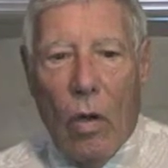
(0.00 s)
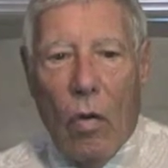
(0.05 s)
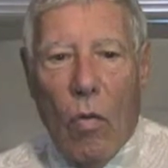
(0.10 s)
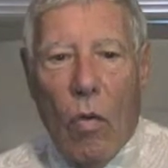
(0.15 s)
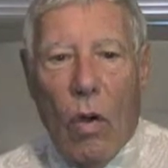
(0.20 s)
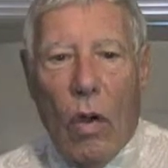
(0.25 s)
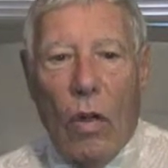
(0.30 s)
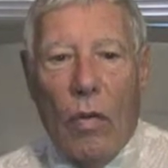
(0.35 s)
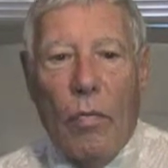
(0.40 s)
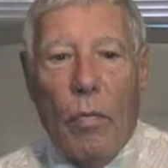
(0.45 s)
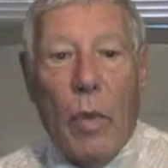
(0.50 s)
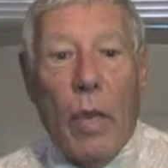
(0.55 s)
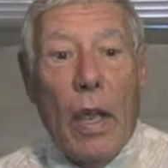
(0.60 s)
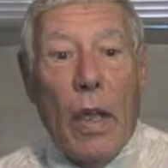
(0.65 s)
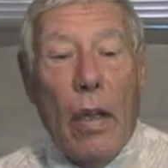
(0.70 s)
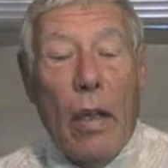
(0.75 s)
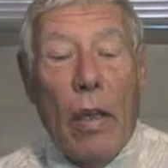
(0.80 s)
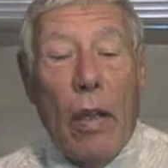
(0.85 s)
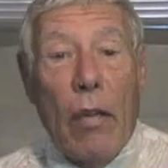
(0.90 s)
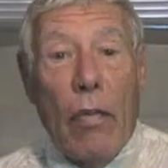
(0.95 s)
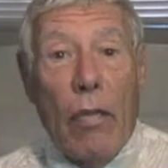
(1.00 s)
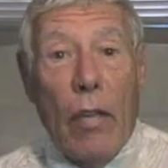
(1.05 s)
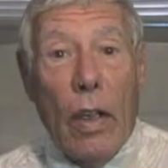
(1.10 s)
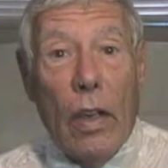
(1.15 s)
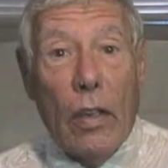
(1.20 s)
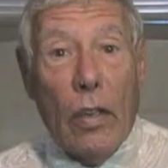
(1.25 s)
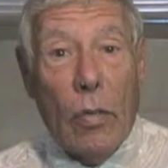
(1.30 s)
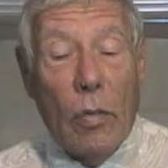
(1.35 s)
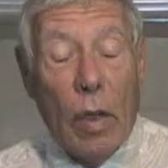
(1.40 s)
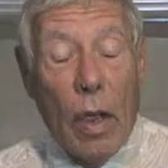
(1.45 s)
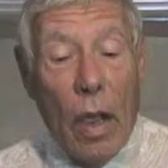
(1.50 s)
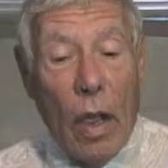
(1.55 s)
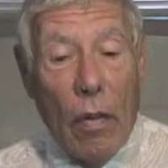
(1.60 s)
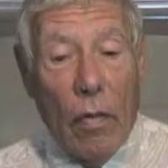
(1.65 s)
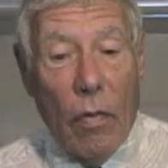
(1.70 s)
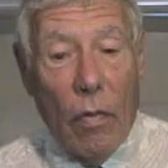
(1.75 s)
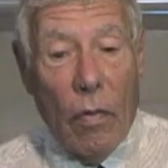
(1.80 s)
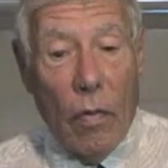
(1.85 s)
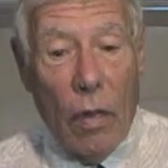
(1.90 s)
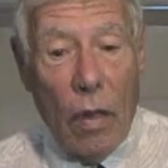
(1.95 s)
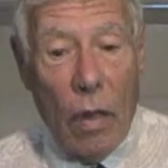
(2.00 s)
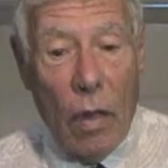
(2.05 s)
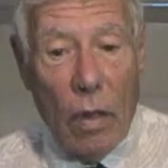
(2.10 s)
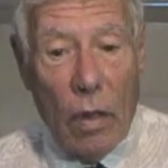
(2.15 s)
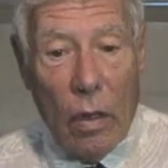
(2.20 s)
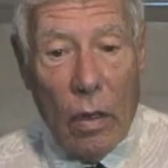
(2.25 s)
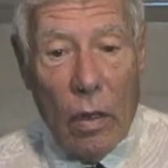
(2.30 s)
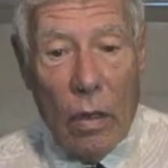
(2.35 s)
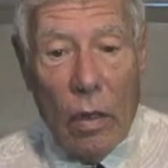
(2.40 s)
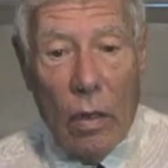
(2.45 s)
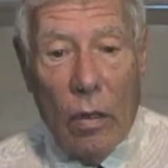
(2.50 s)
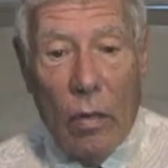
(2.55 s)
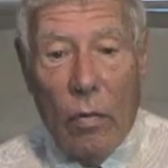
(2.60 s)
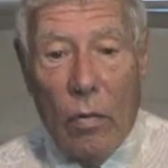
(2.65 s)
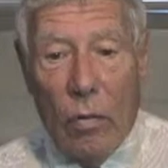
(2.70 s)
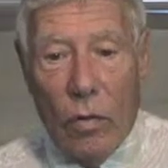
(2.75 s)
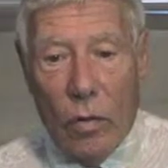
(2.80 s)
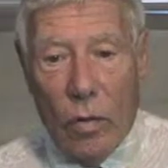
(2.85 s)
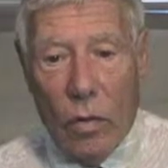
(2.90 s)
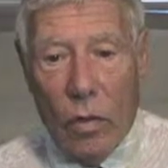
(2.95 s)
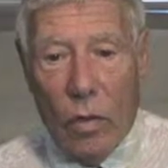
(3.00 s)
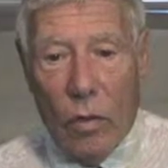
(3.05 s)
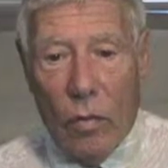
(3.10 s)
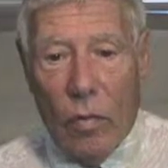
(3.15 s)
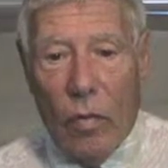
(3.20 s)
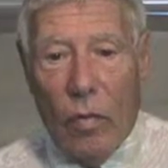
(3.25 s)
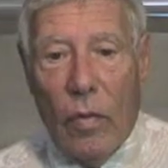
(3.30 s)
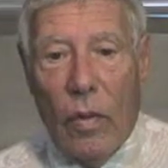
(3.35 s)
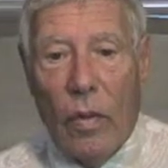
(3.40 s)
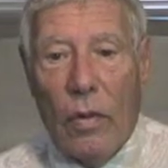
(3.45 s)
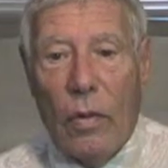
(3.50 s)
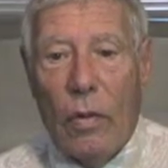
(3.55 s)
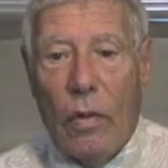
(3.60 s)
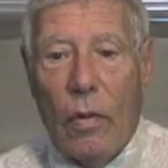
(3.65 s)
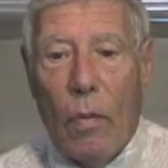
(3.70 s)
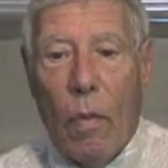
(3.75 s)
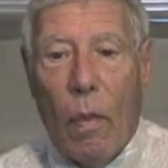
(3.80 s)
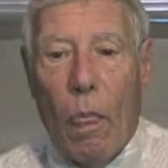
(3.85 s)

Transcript: One could fast on behalf of another. We'll see some of this.